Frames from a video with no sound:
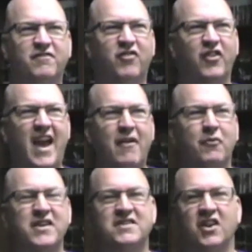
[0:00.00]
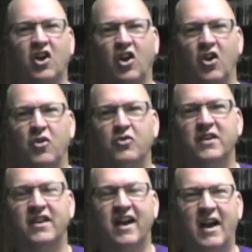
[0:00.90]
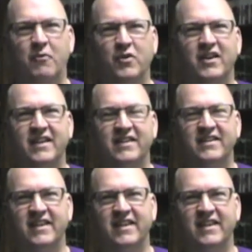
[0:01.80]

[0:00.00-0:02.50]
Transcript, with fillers: for that reason alone, I really